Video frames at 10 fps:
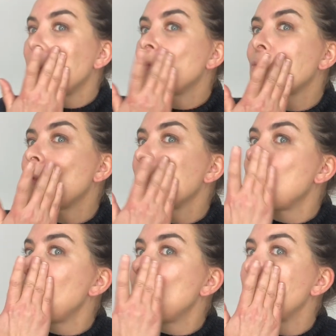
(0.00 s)
just around the
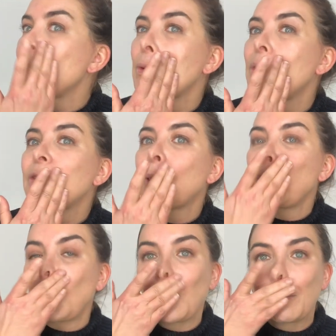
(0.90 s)
nose. You always seem
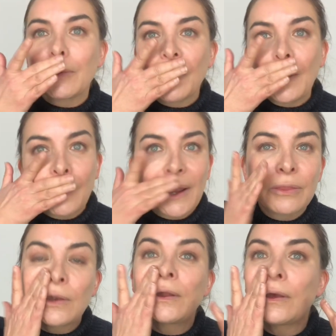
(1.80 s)
to get a bit red around
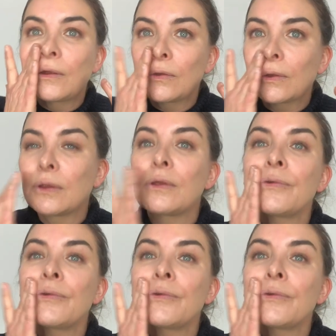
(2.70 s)
the nose.